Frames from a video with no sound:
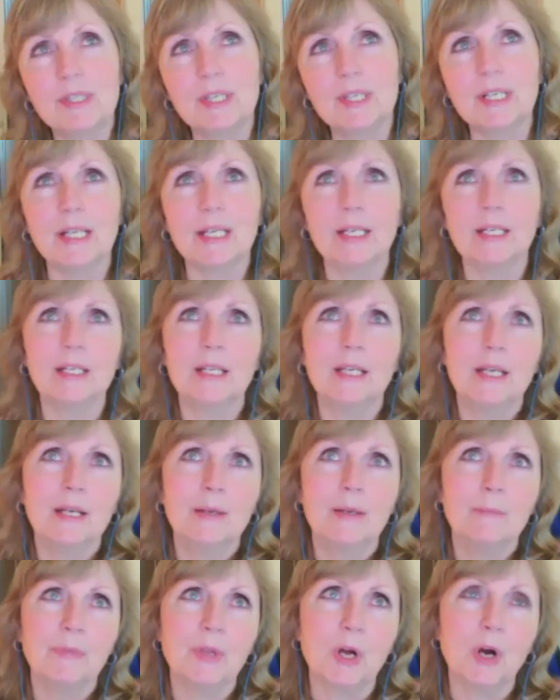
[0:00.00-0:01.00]
and and
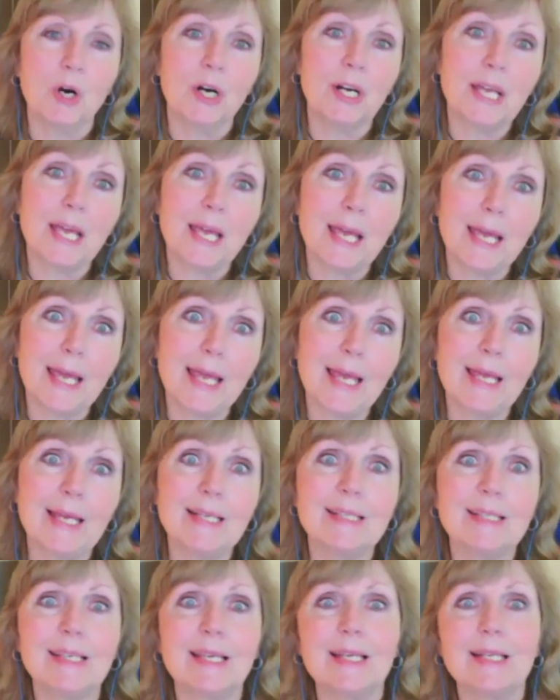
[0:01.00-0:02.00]

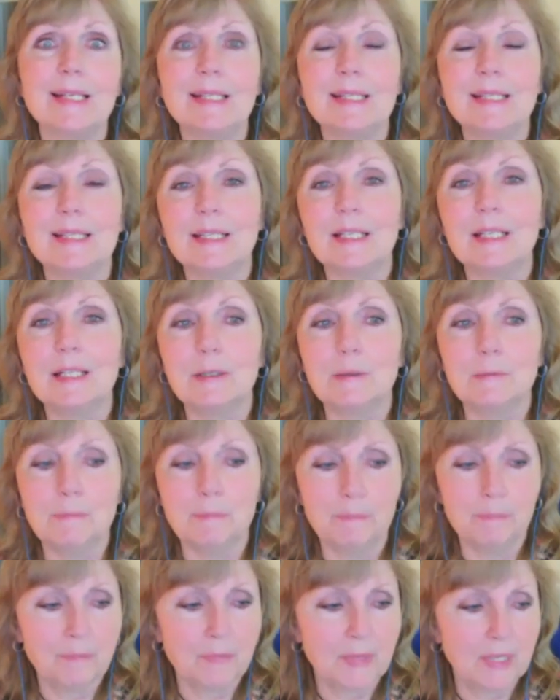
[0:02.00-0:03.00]
heartaches and
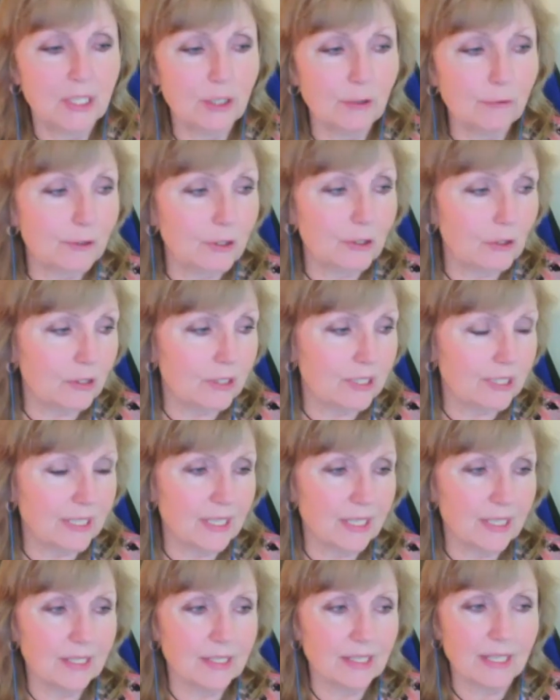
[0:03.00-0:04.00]
um,
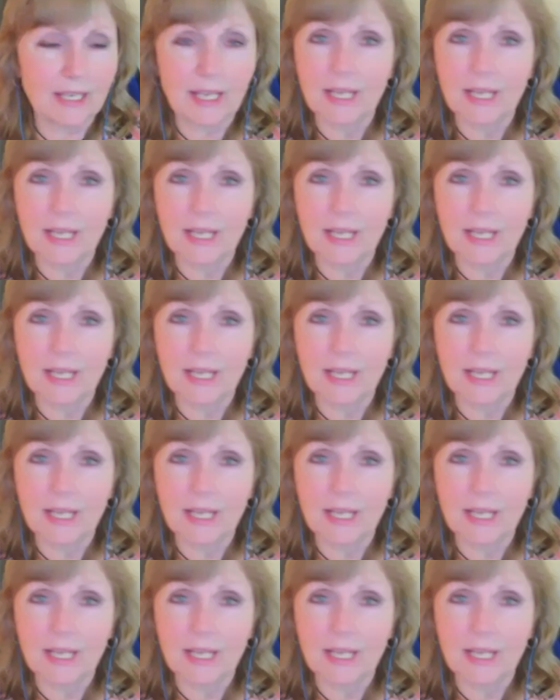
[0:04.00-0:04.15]
difficulties like